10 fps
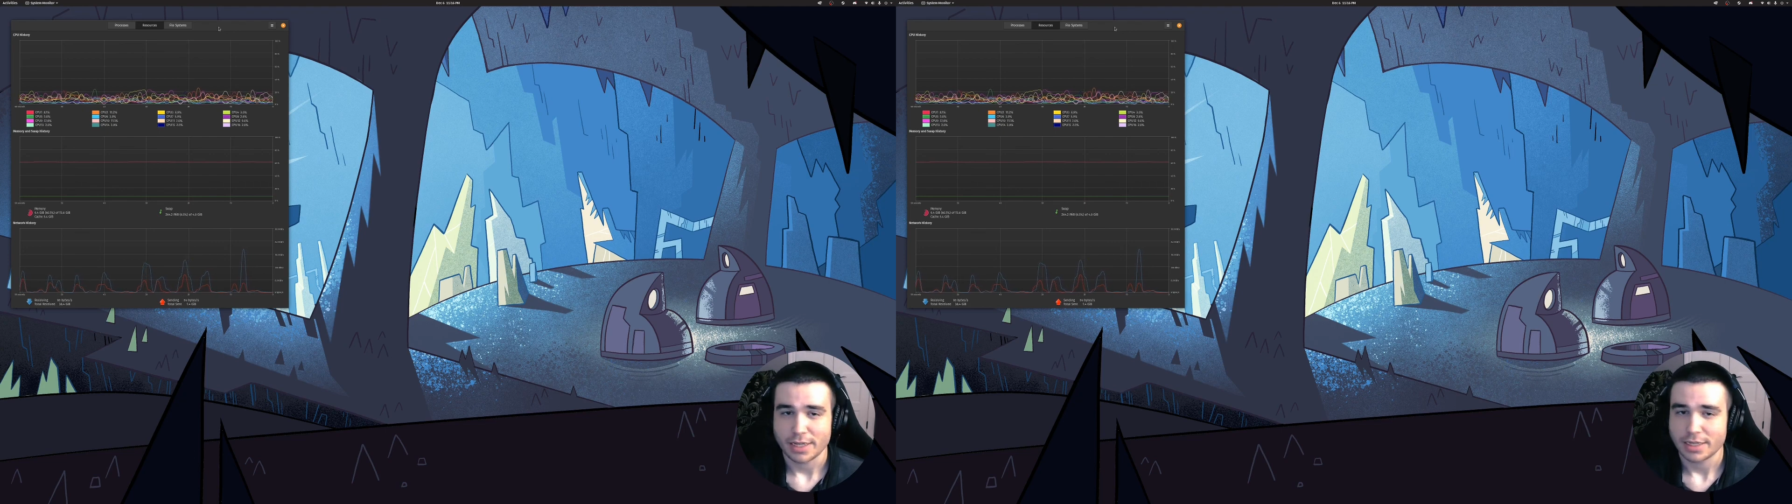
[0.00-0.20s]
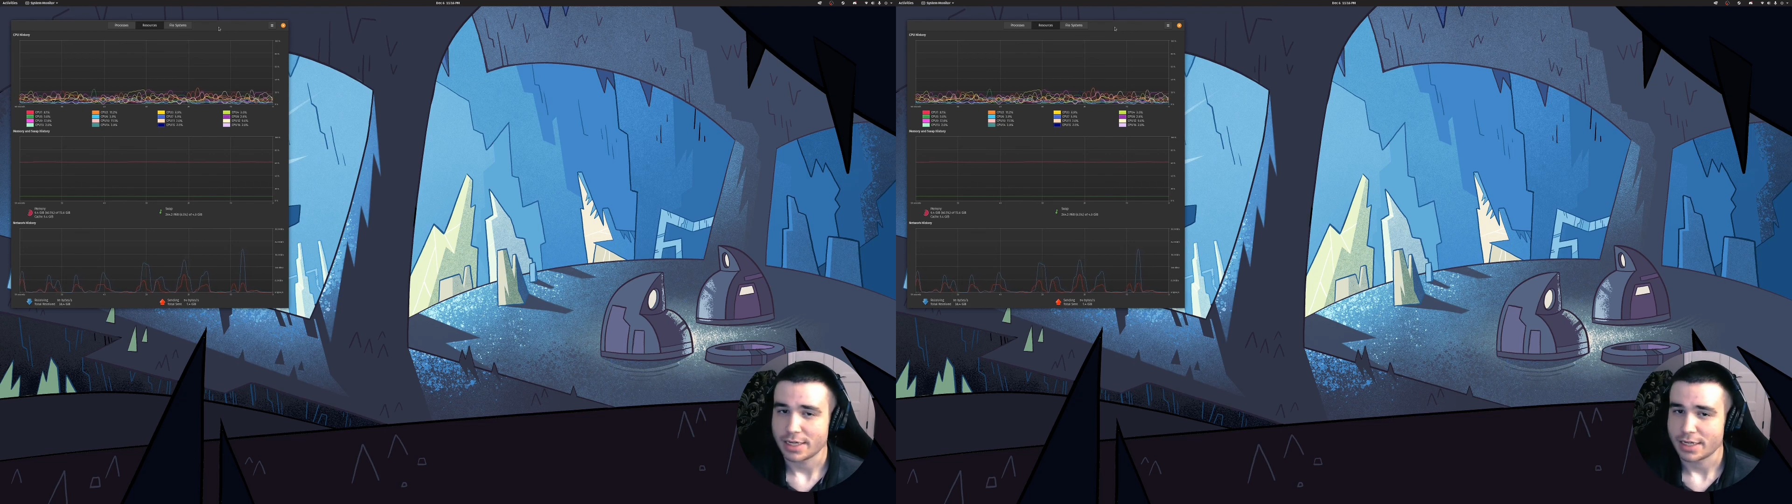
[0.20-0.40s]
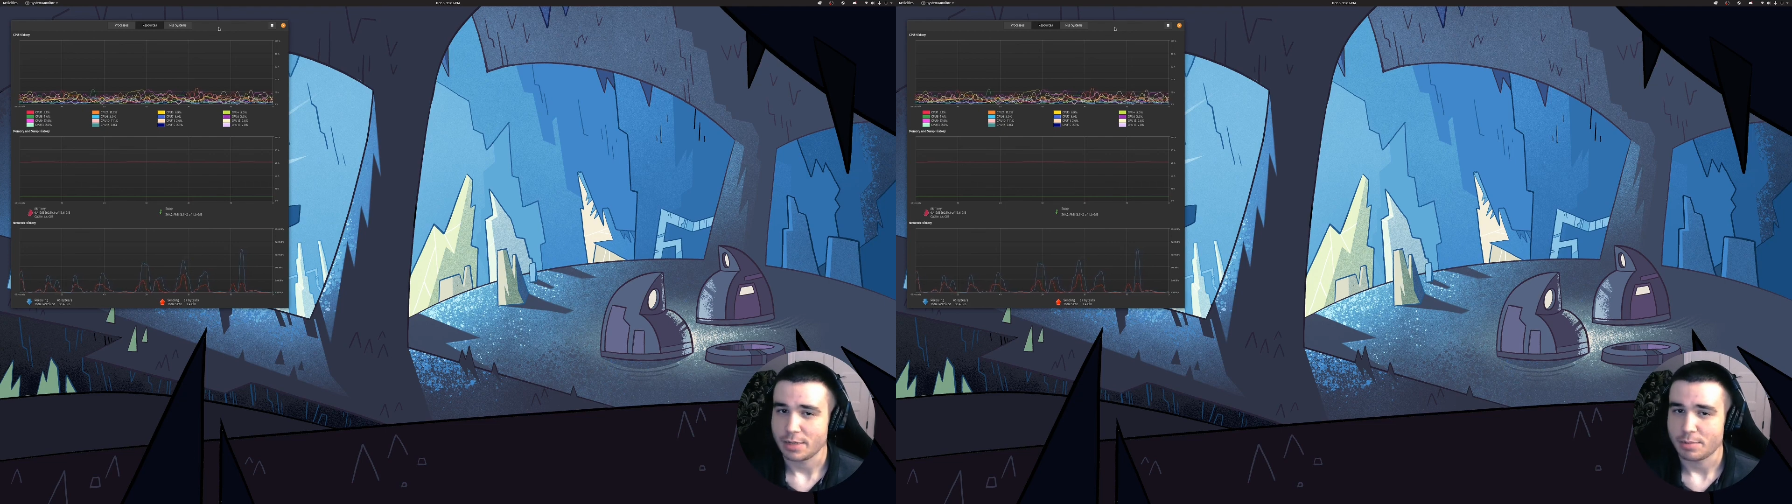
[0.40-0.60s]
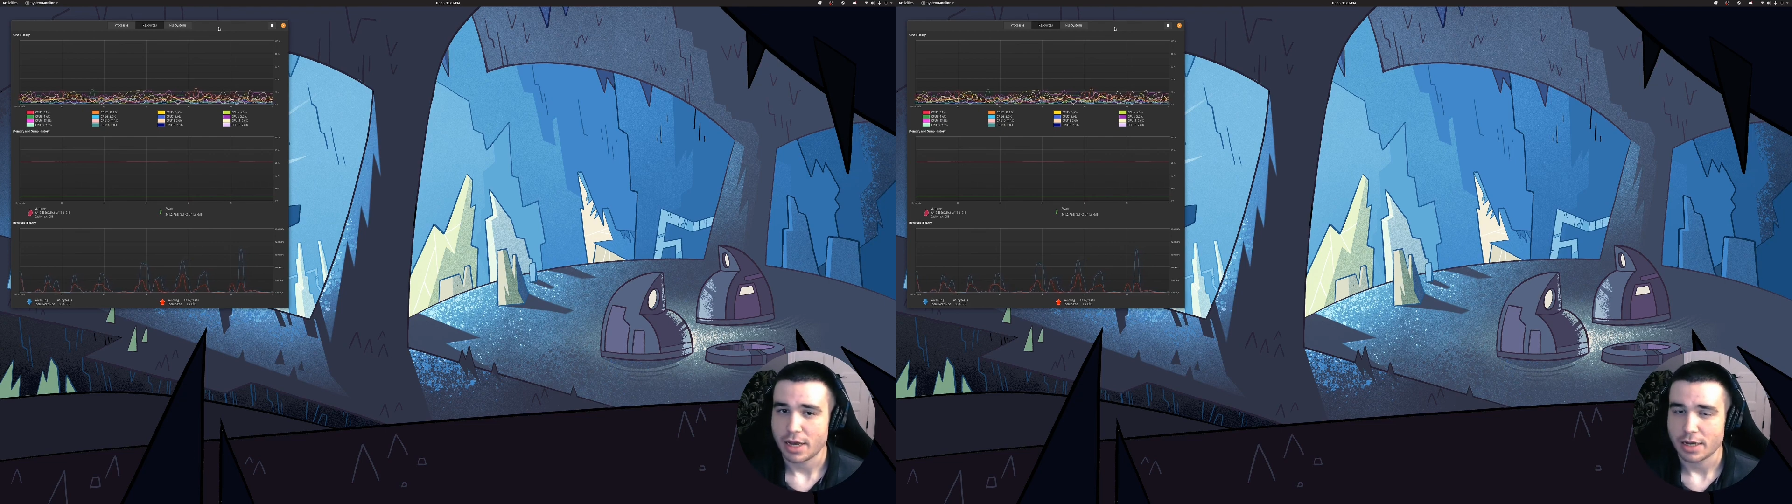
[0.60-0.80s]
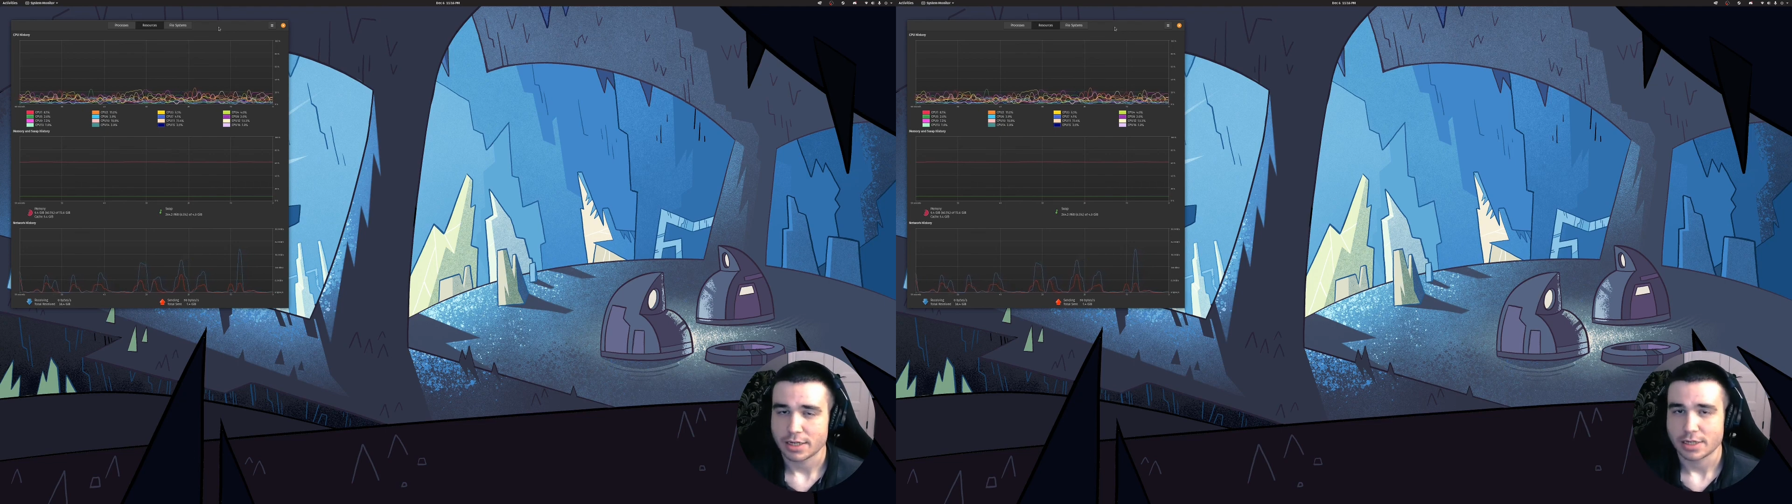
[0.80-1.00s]
60
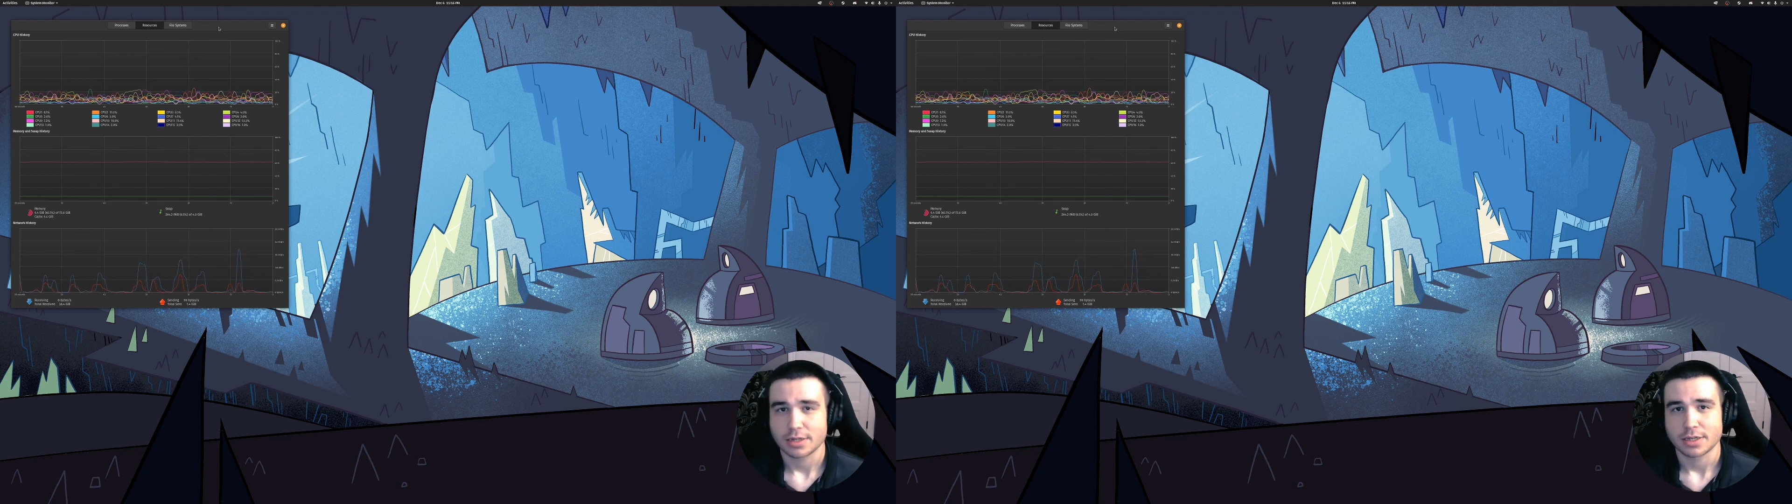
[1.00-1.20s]
bucks,